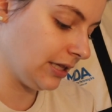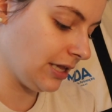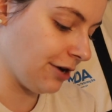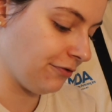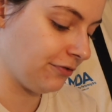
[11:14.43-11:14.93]

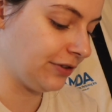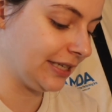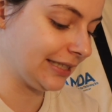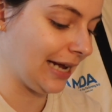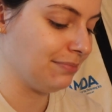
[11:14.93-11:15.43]
They're for
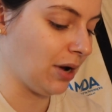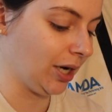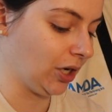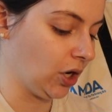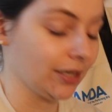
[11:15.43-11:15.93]
face and
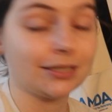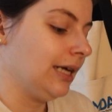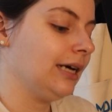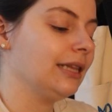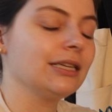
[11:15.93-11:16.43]
body art.
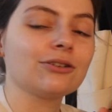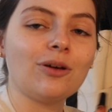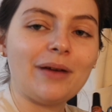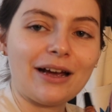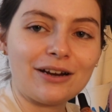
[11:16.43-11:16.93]
These are all
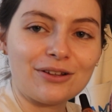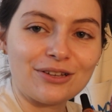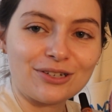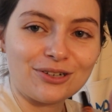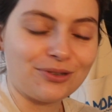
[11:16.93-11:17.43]
back here.
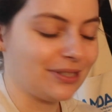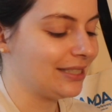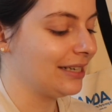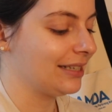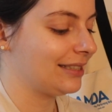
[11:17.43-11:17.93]
These are Nude
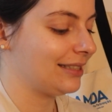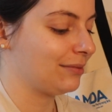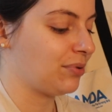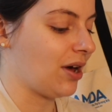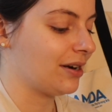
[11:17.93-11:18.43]
Sticks
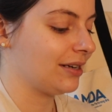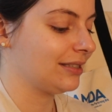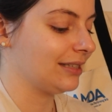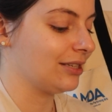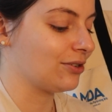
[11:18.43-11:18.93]

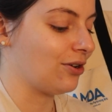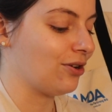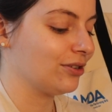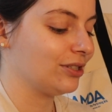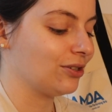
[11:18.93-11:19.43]
products. These are
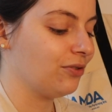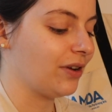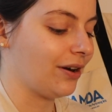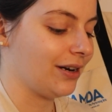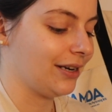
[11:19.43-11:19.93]
all so
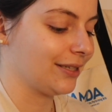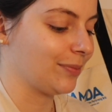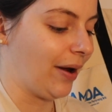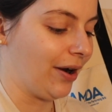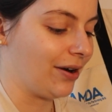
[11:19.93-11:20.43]
very
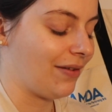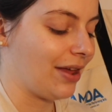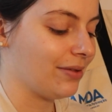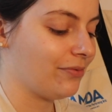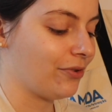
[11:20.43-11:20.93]
expired. I've
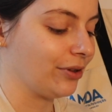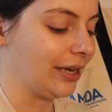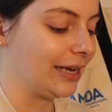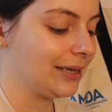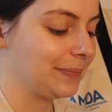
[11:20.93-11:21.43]
had them for
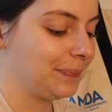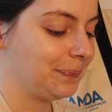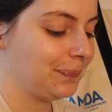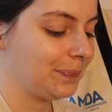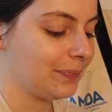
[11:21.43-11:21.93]
like,
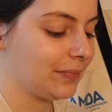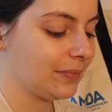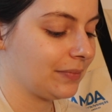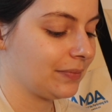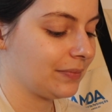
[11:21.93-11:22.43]

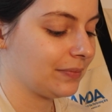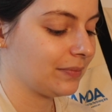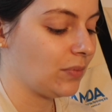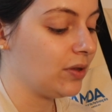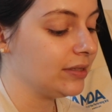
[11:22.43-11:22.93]

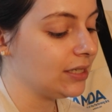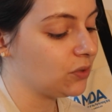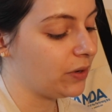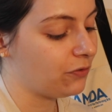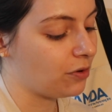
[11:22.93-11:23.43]
well, it says
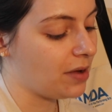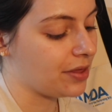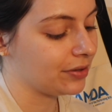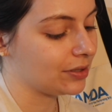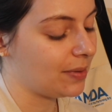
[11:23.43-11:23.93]
24
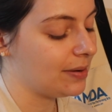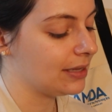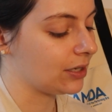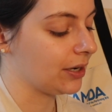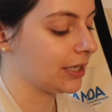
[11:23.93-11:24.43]
months, so maybe
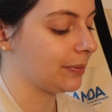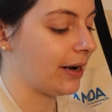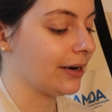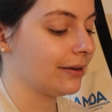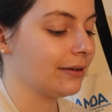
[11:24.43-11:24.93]
these aren't
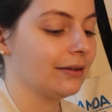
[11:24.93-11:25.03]
expired.